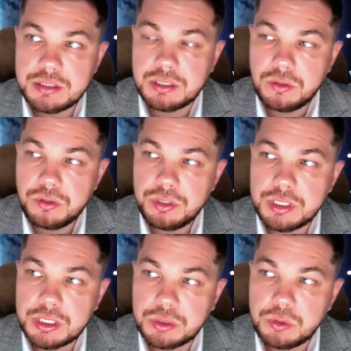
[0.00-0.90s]

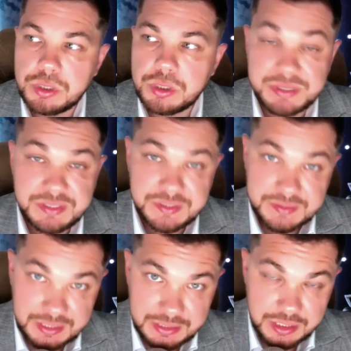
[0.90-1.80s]
competitors
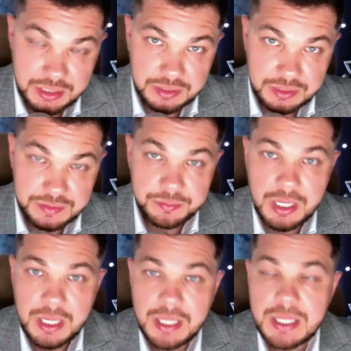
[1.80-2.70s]
our
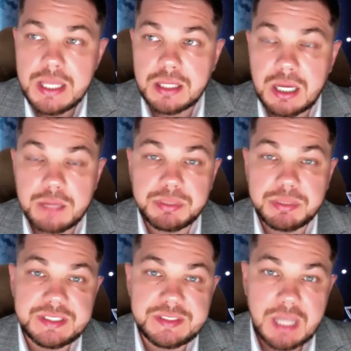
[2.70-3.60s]
competitors are
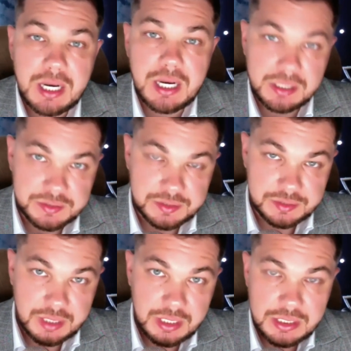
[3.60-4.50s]
companies that
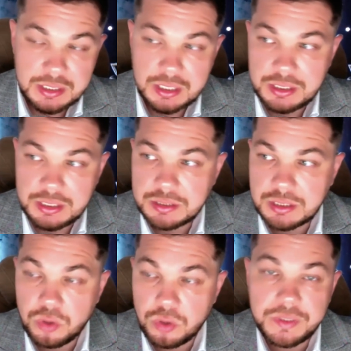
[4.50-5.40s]
positioned
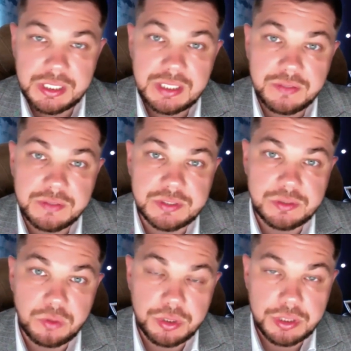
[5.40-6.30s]

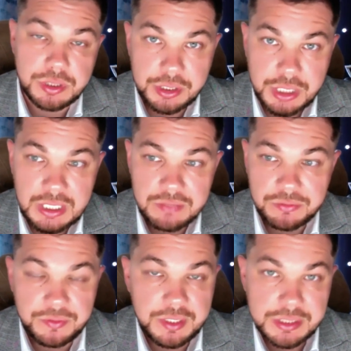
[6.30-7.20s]
themselves as the
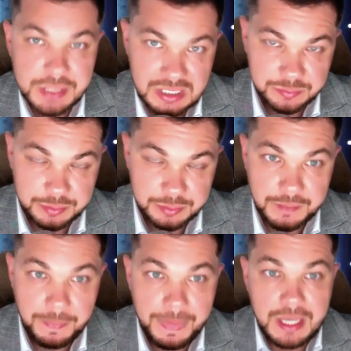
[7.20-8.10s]
creators of
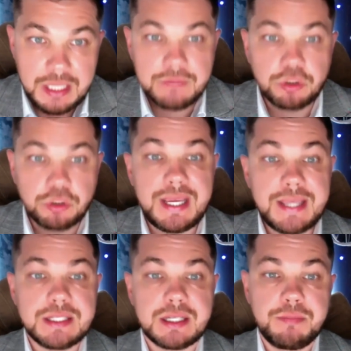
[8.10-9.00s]
innovations
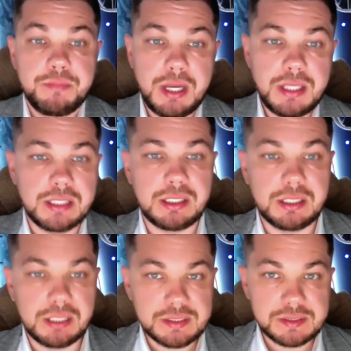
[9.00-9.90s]
in transportation.